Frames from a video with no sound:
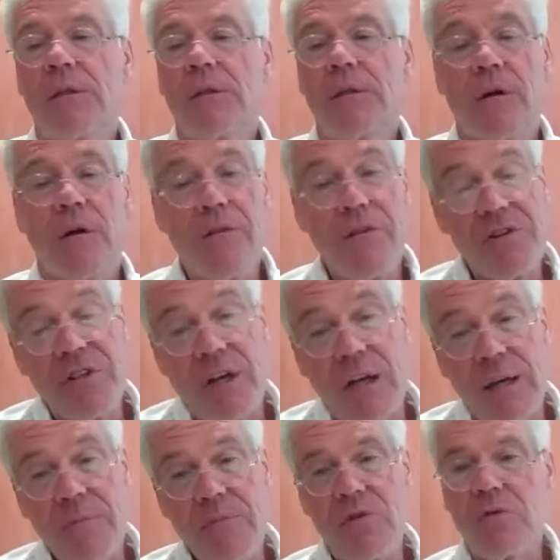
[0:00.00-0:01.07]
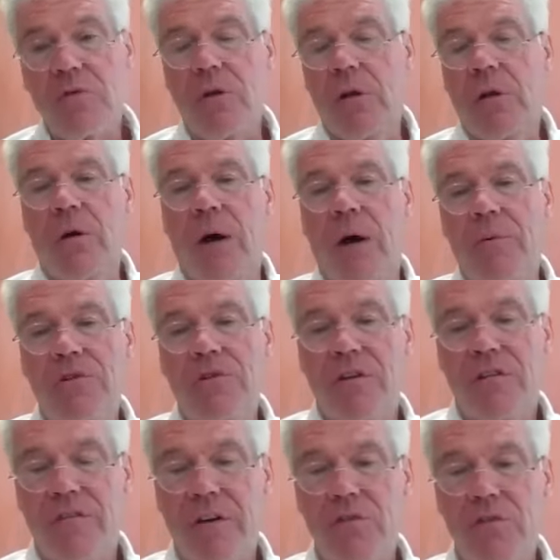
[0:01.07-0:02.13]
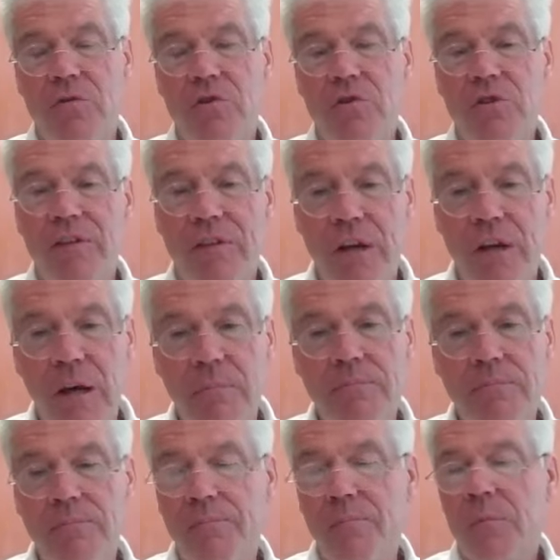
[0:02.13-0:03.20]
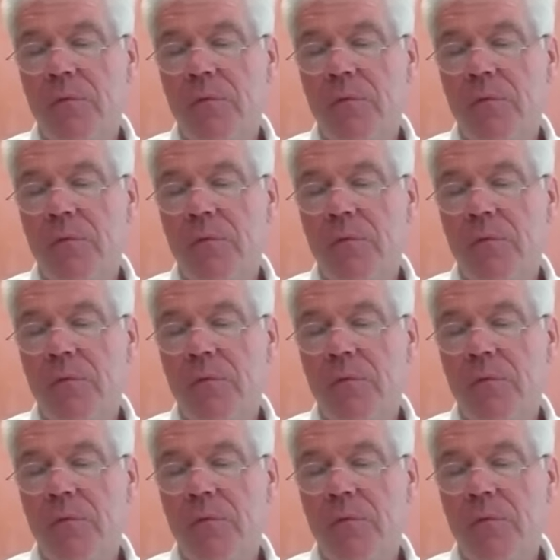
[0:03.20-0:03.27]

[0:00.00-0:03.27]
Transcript: There are other times, you know, I was an investor in Seven Up,